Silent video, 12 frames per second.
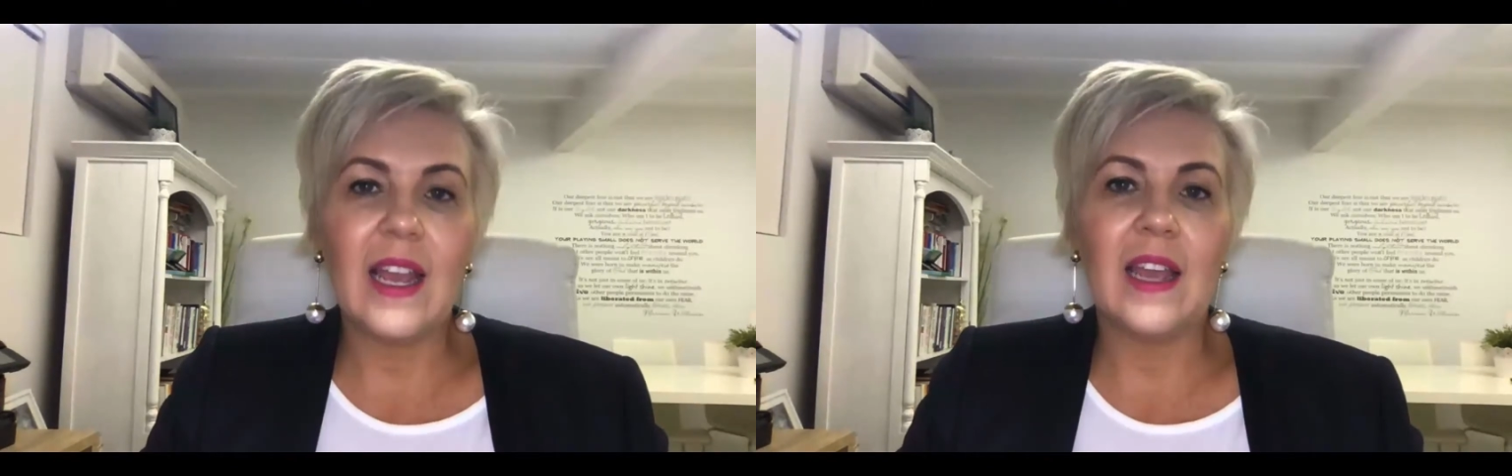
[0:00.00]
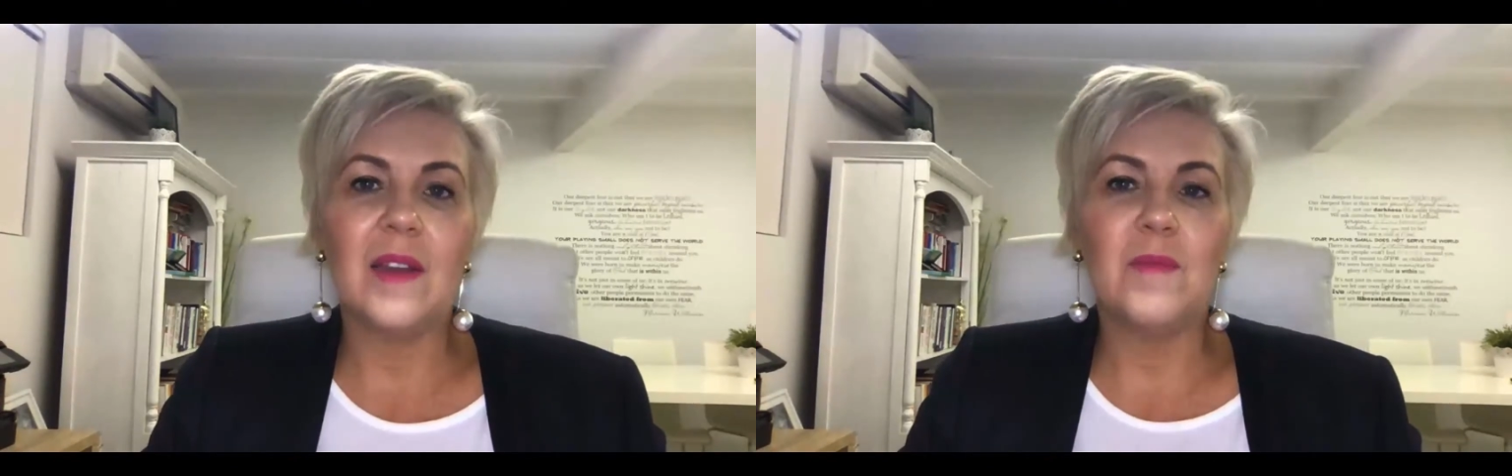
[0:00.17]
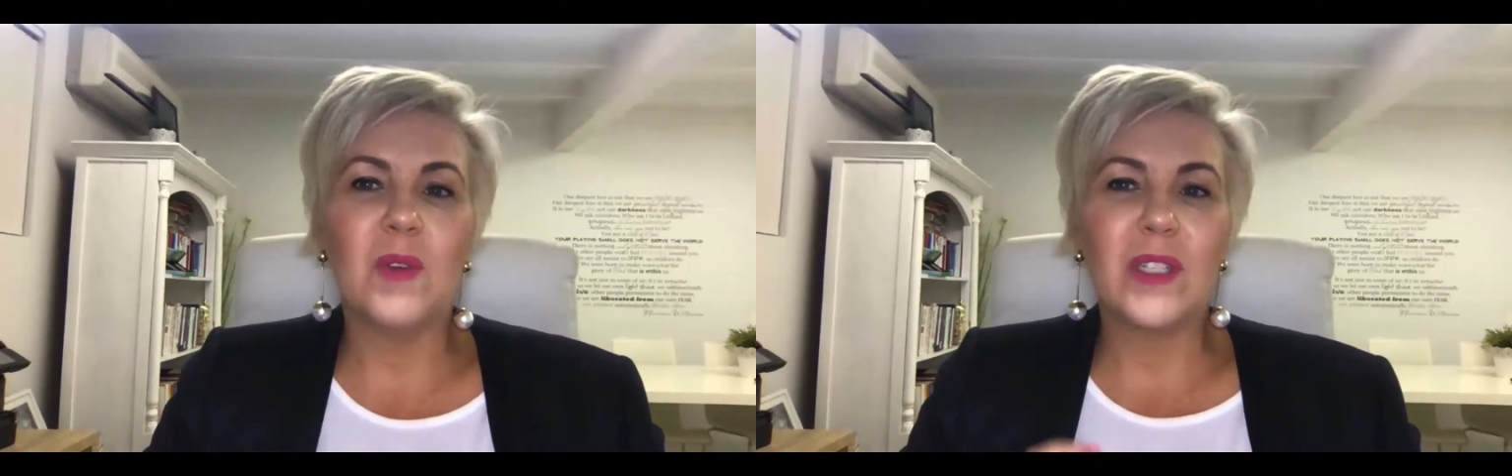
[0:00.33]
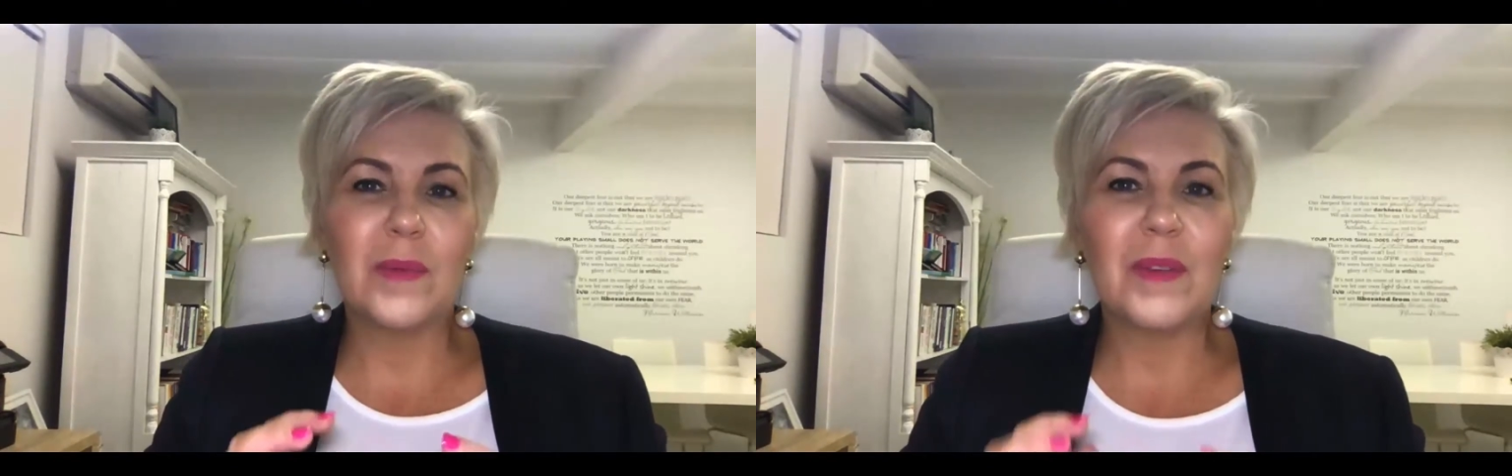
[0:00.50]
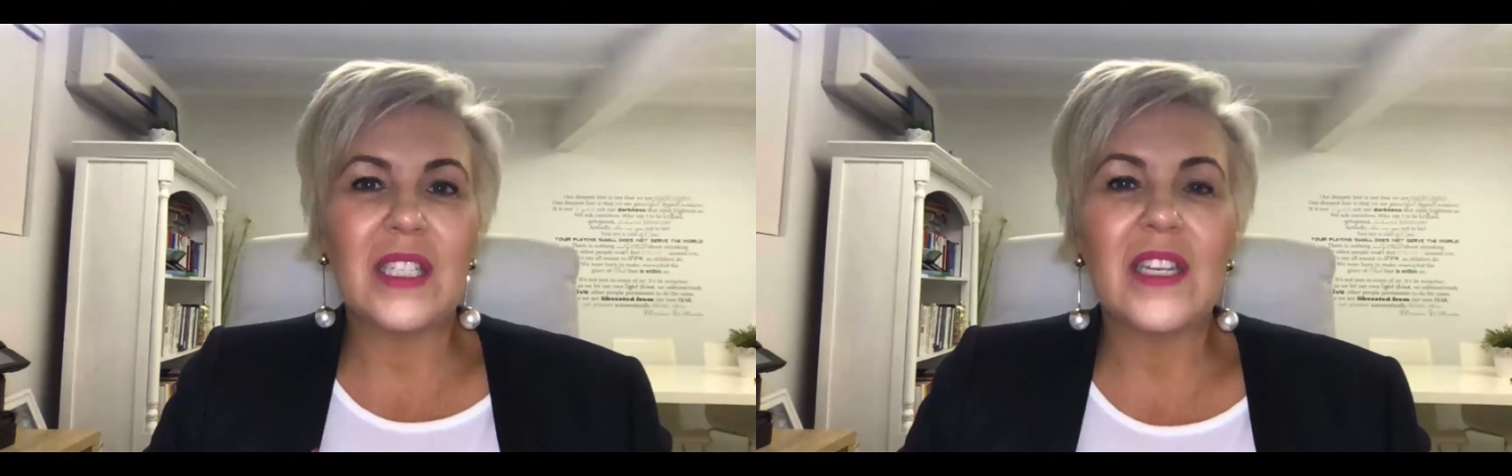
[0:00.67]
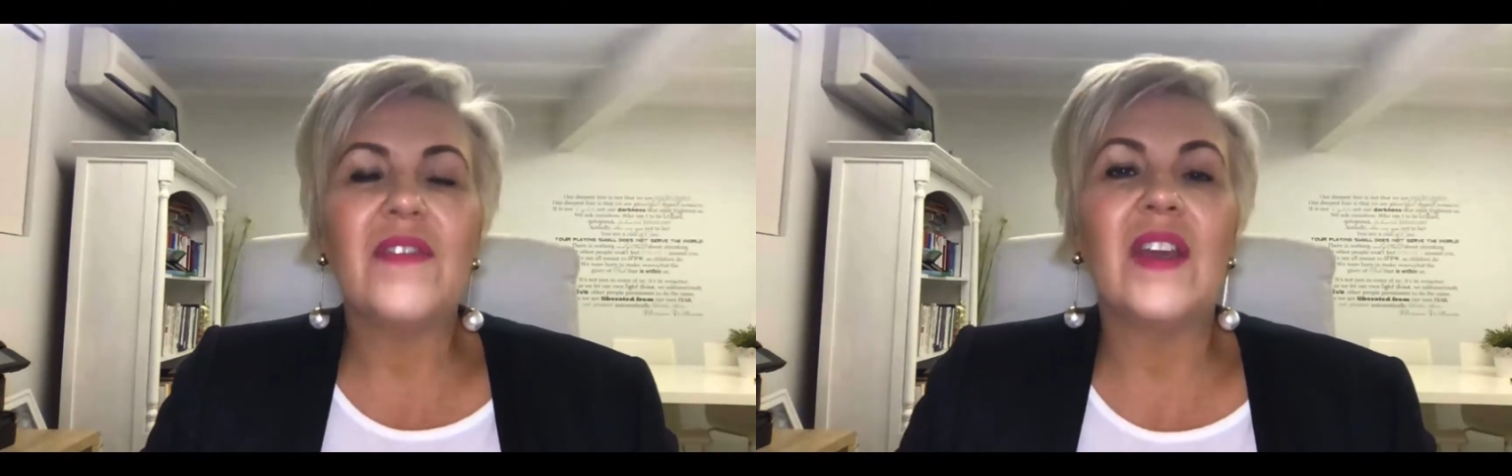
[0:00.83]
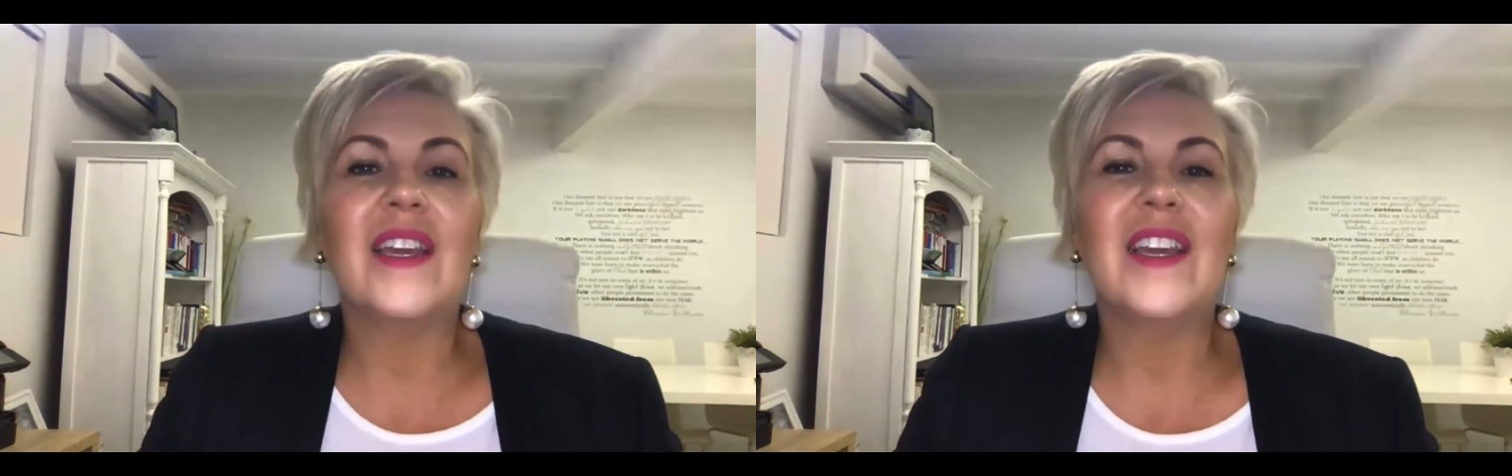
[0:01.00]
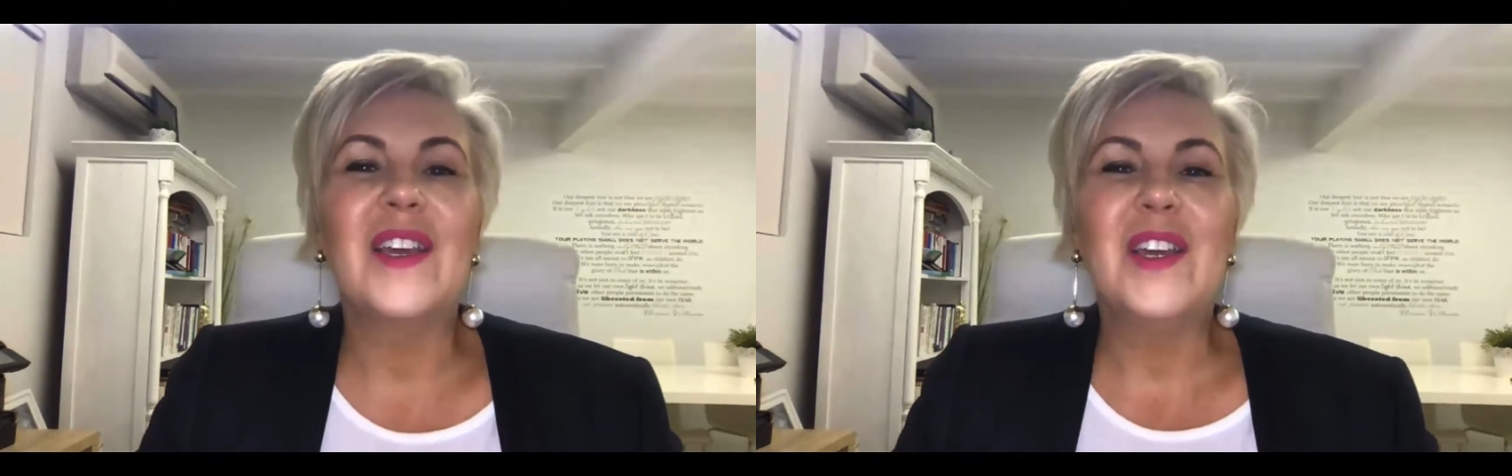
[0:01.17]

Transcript: and more specific